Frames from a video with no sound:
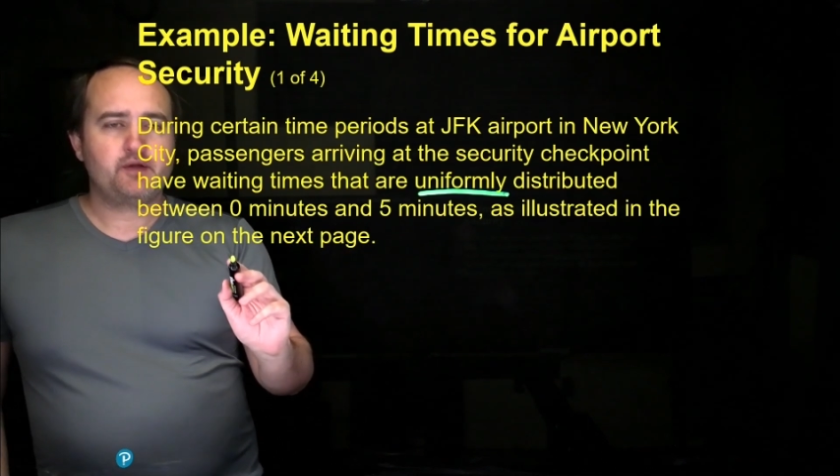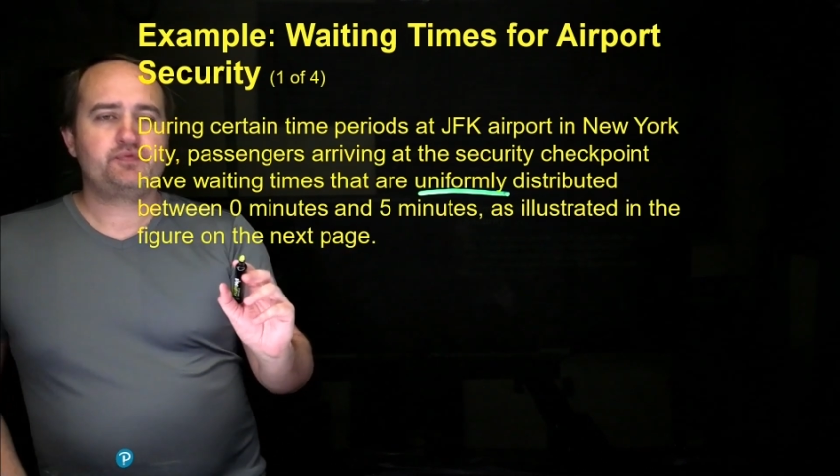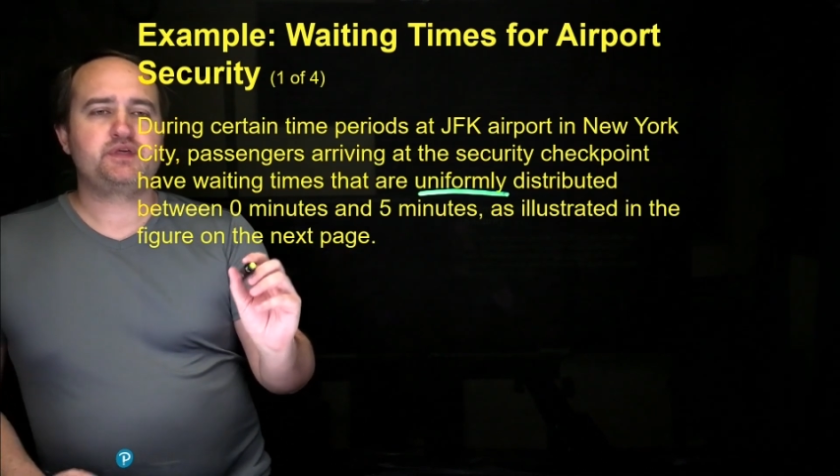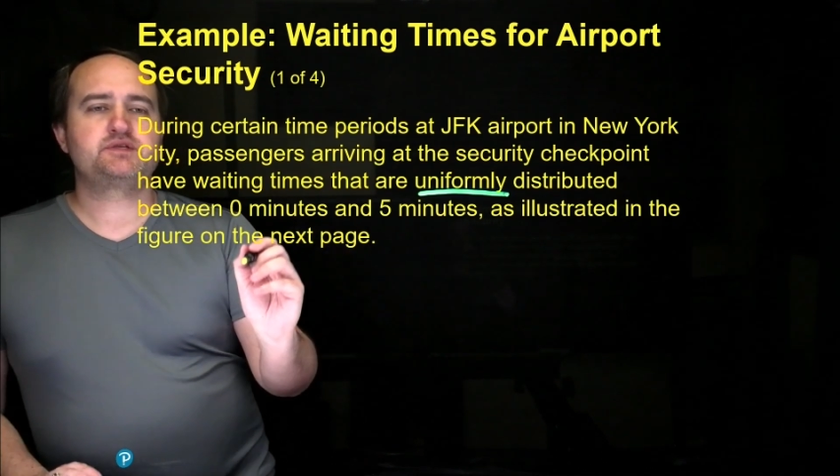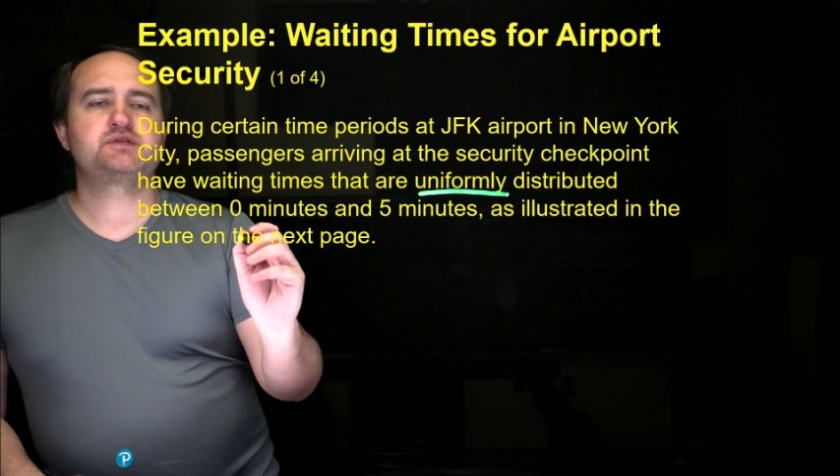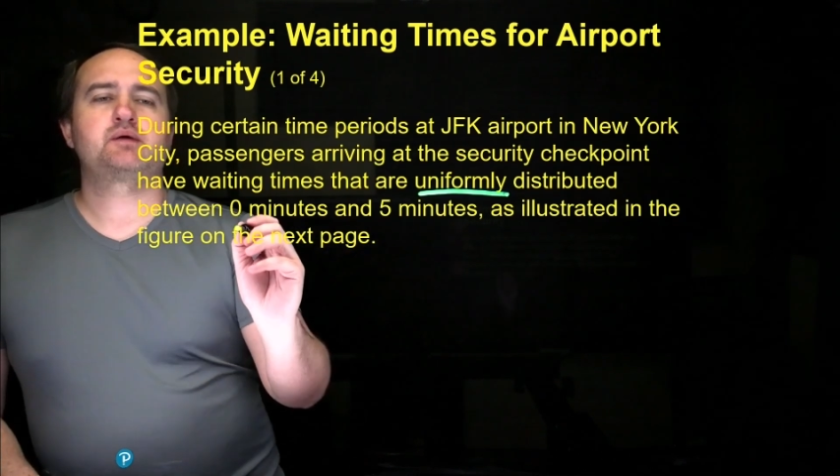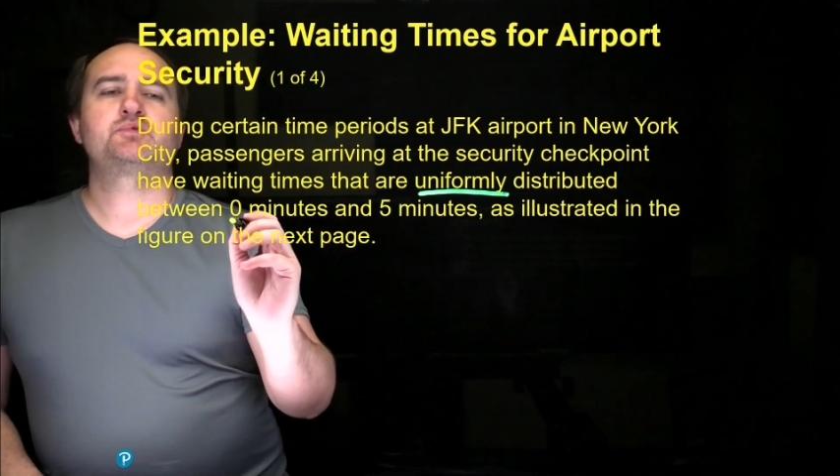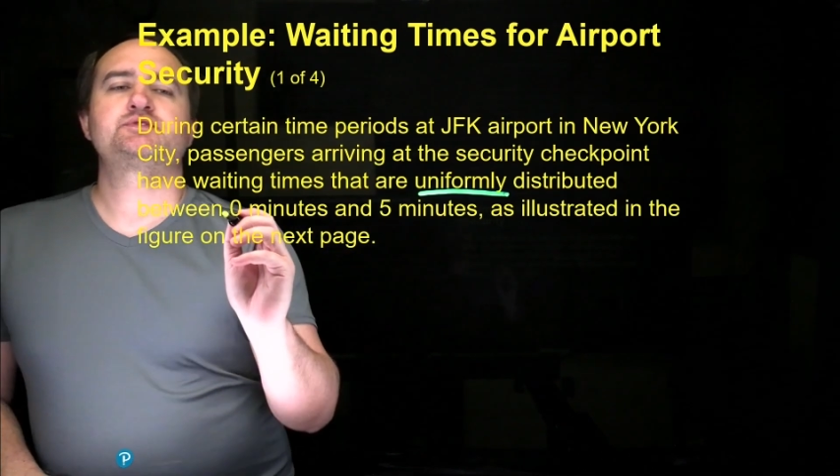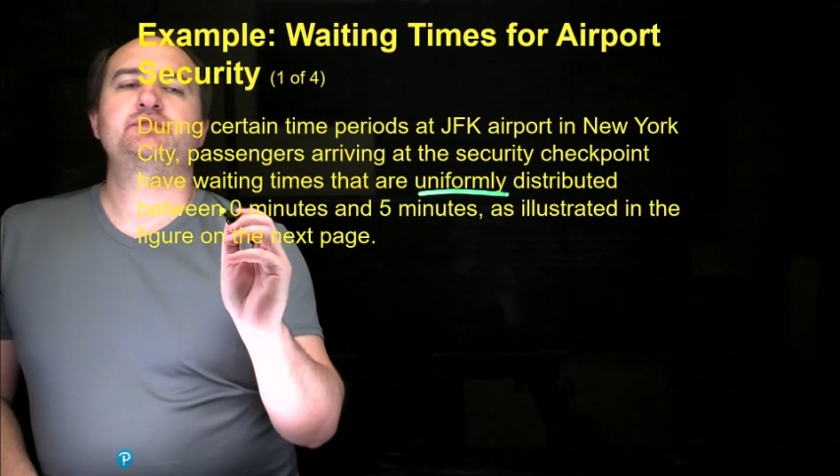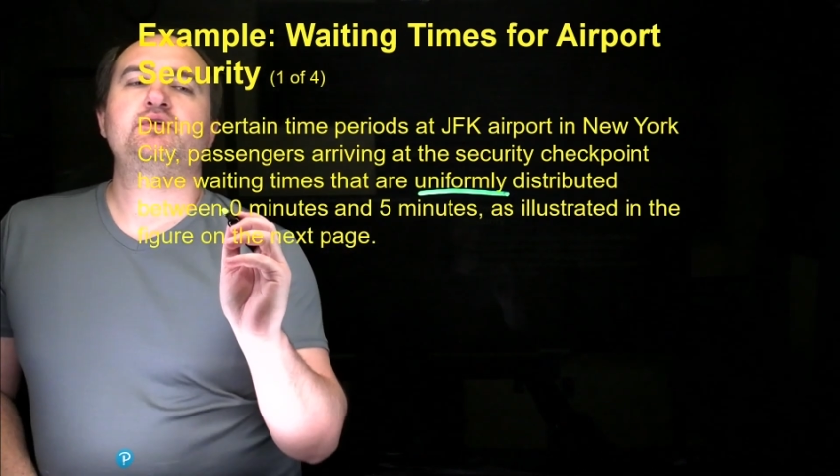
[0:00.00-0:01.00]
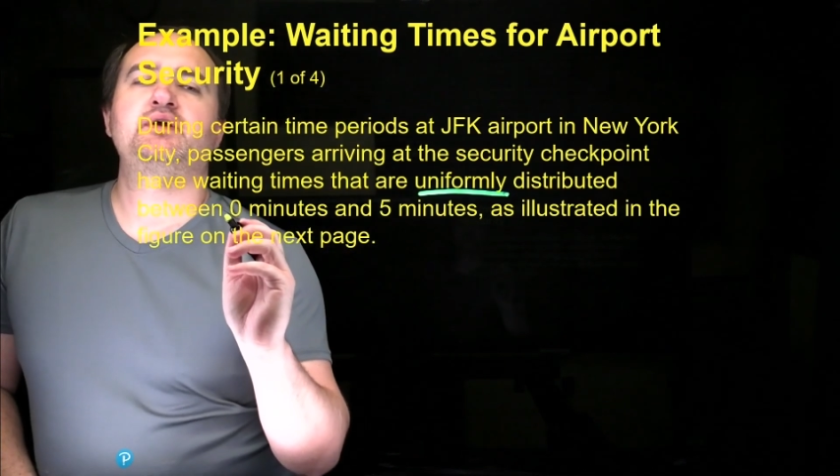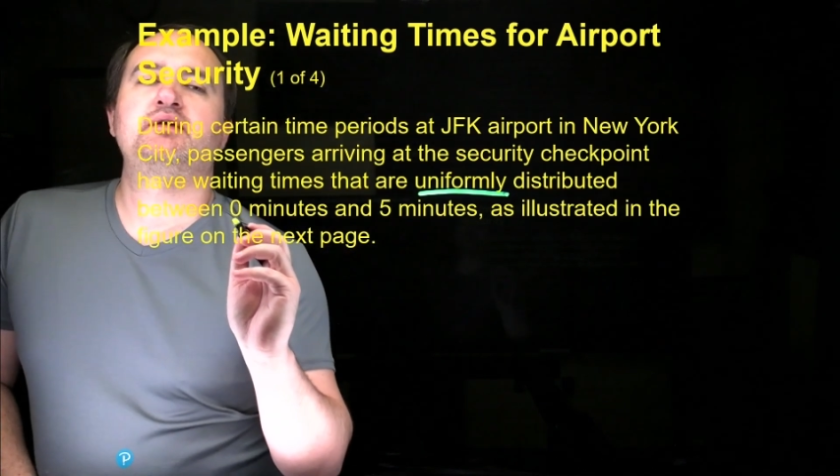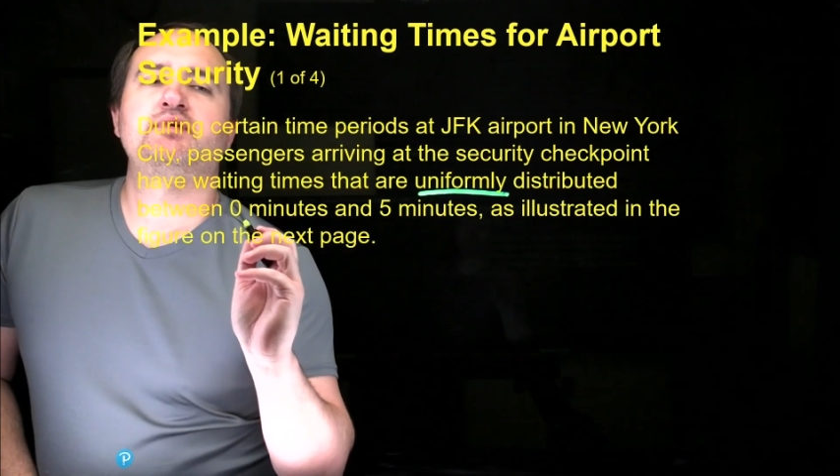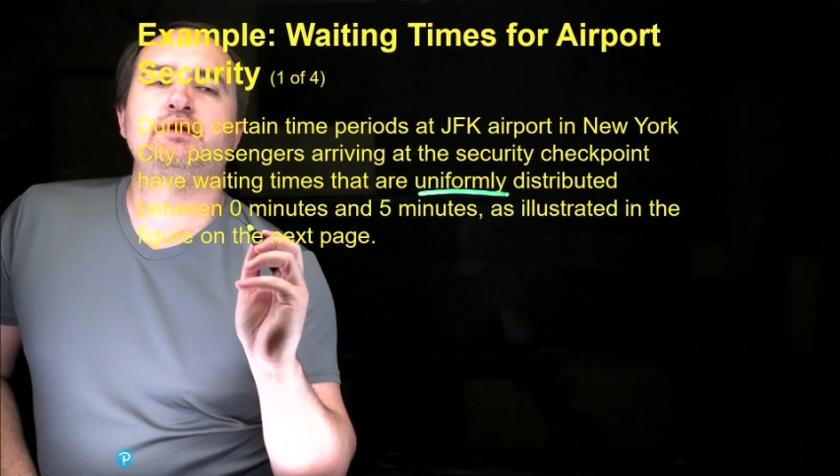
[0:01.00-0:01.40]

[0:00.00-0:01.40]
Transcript: these numbers that they're giving